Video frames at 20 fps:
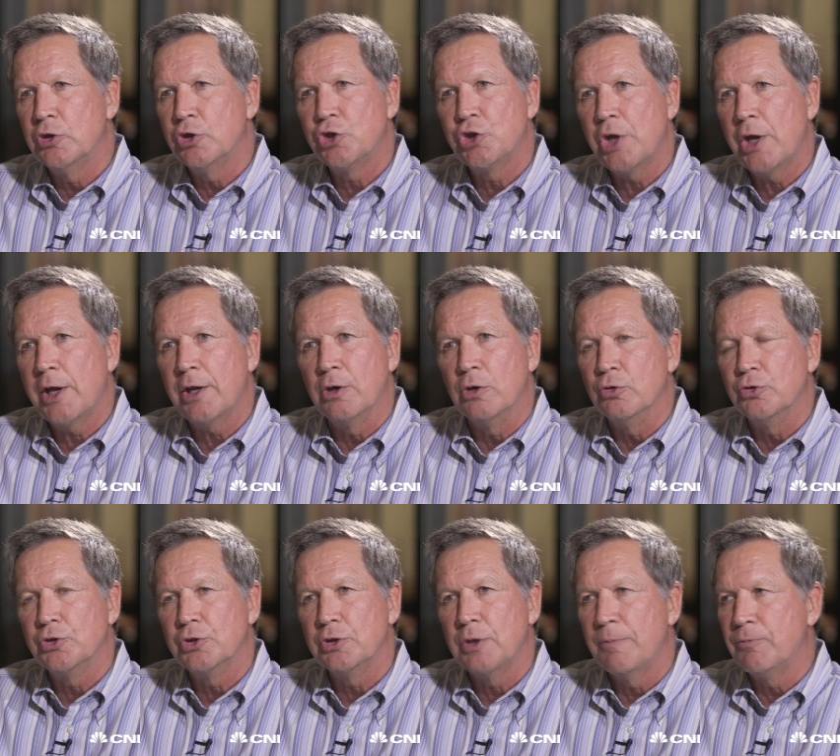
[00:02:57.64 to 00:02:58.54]
in uh-huh. the
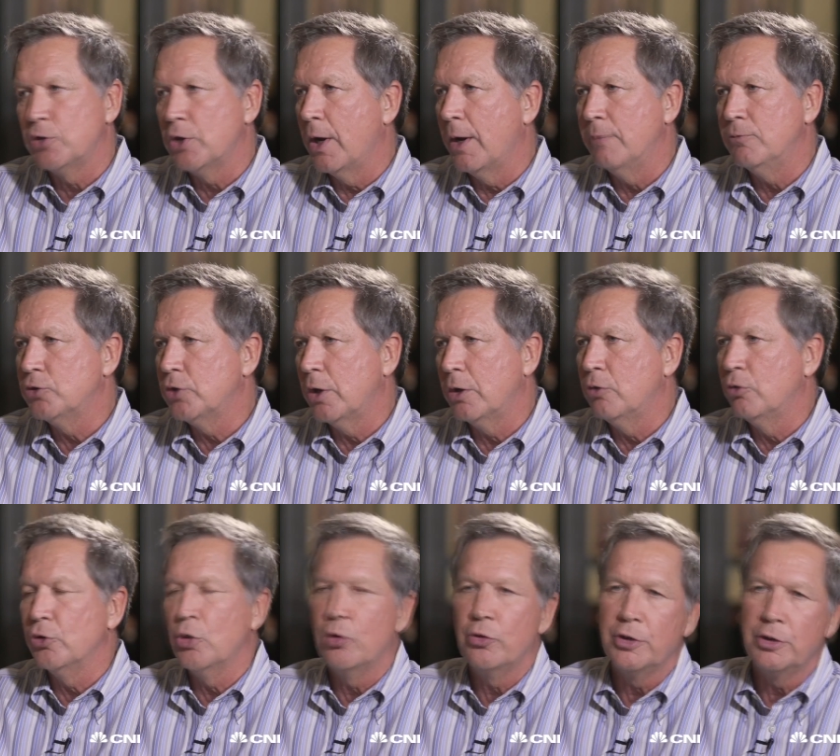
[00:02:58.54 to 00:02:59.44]
shadows. Sometimes uh-huh. I
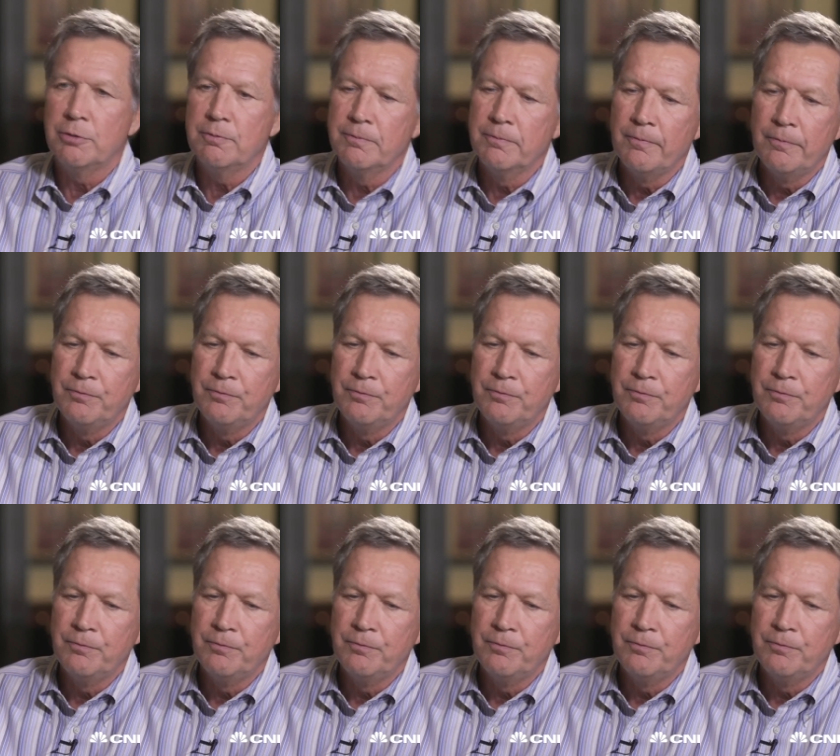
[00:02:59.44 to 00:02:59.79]
don't know that,